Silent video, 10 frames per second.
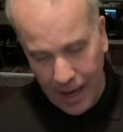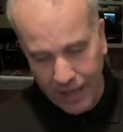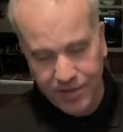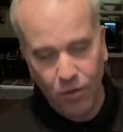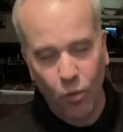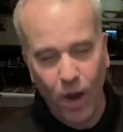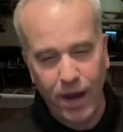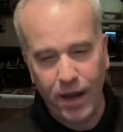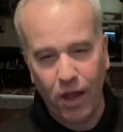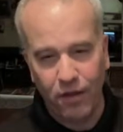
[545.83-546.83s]
guys at
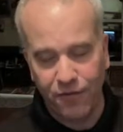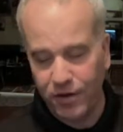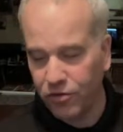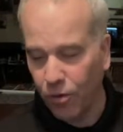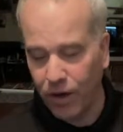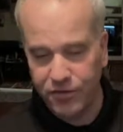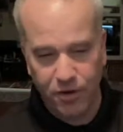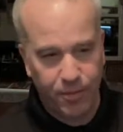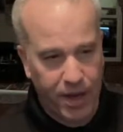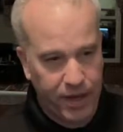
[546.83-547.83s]
White Elephant Toys
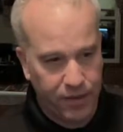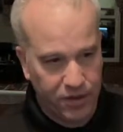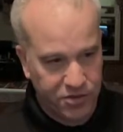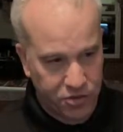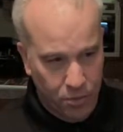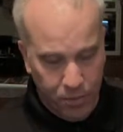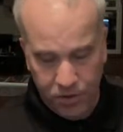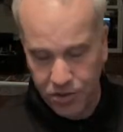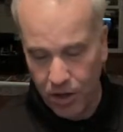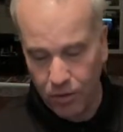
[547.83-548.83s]
are making these Super
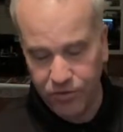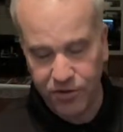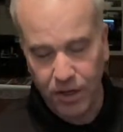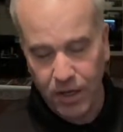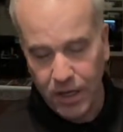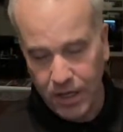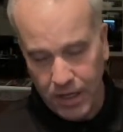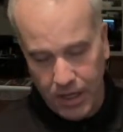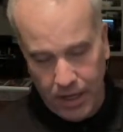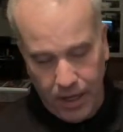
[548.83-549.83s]
Joes.
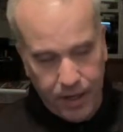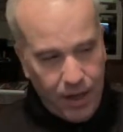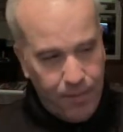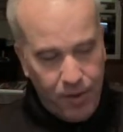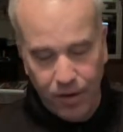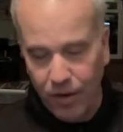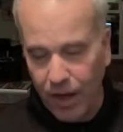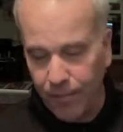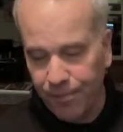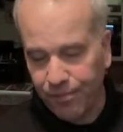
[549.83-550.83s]
And I've
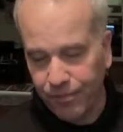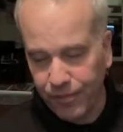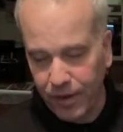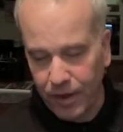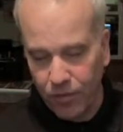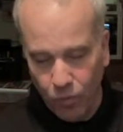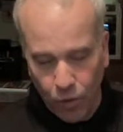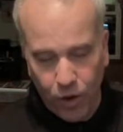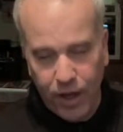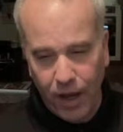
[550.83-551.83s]
been
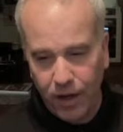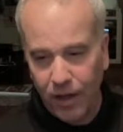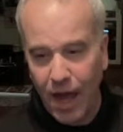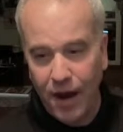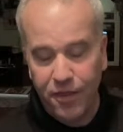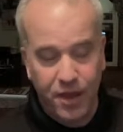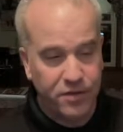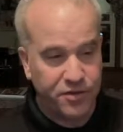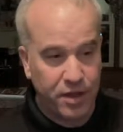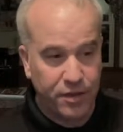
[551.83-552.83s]
working on a lot of
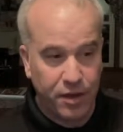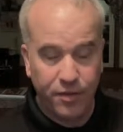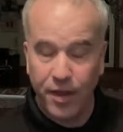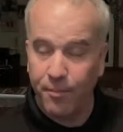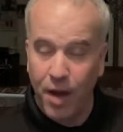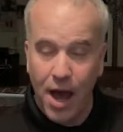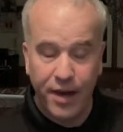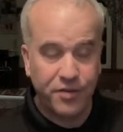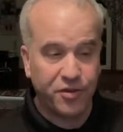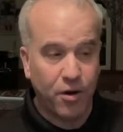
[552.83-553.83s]
these. The
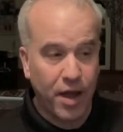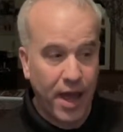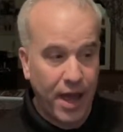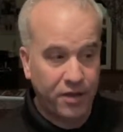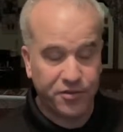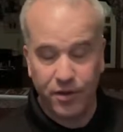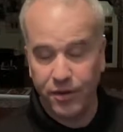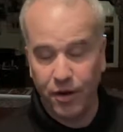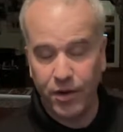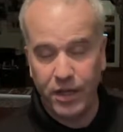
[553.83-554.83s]
bodies are
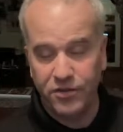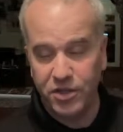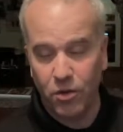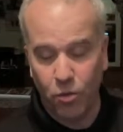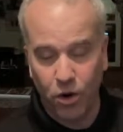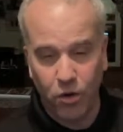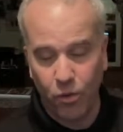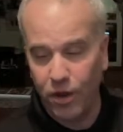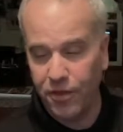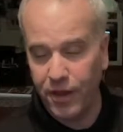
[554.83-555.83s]
excellent. They're easy to
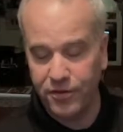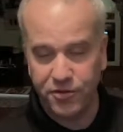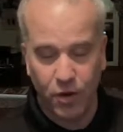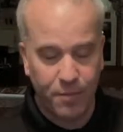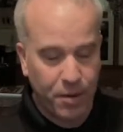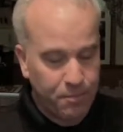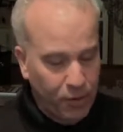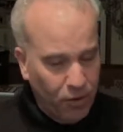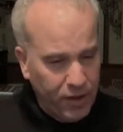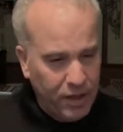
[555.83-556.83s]
work with. And so I've been
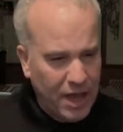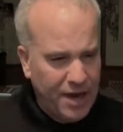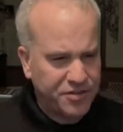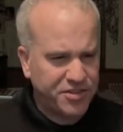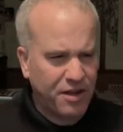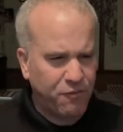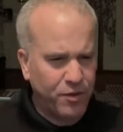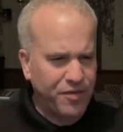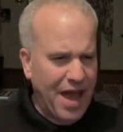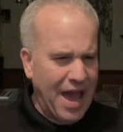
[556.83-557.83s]
building a lot of stuff
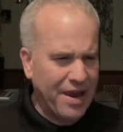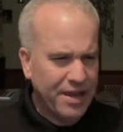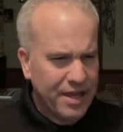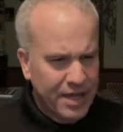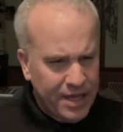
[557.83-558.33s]
with that.